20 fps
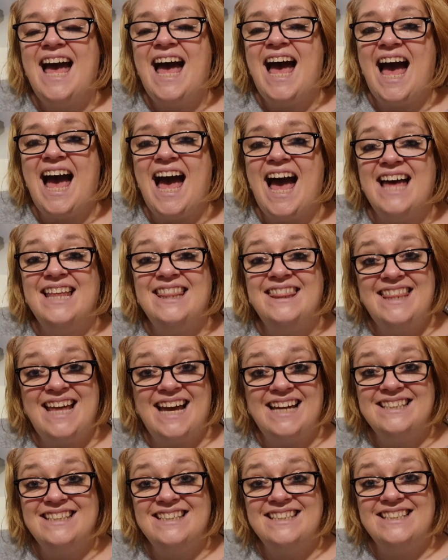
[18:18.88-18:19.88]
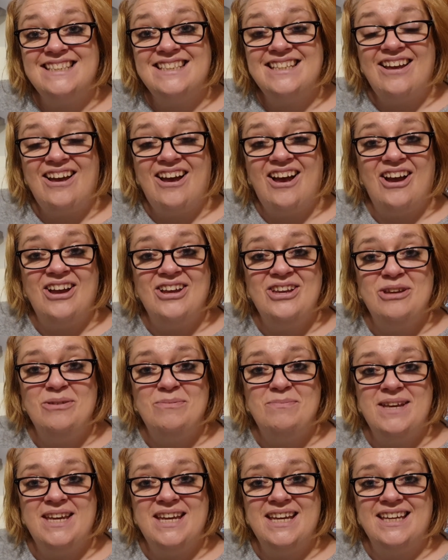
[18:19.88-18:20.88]
And that's how you
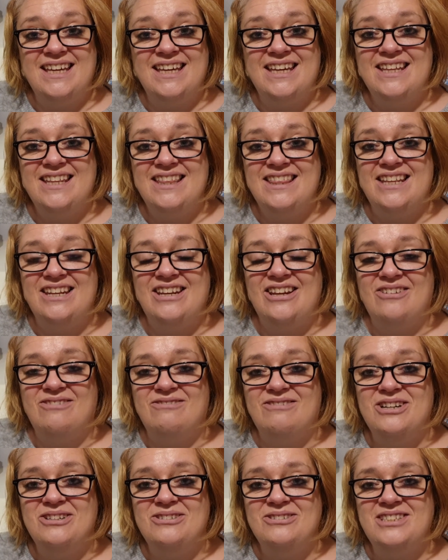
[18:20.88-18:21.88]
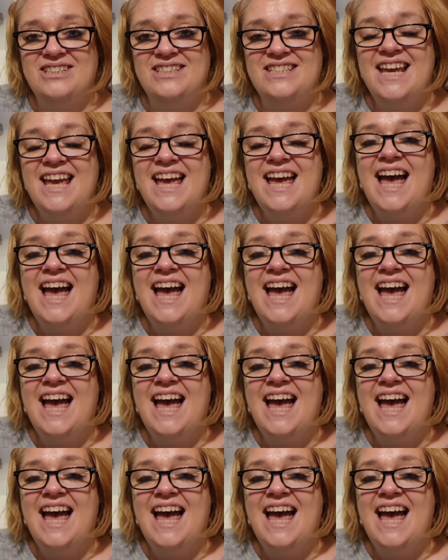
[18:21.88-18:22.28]
make the nut roast